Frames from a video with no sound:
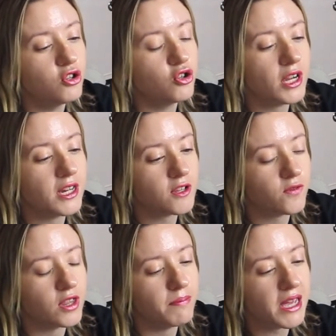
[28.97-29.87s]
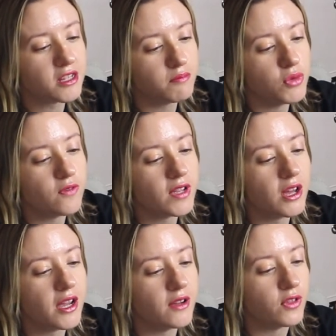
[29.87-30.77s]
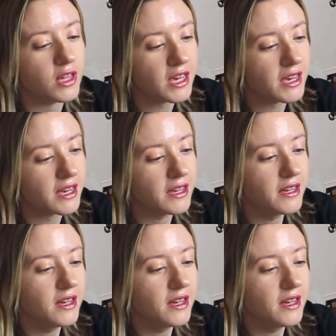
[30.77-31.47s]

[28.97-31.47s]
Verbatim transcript: join us for the best movie night of the year.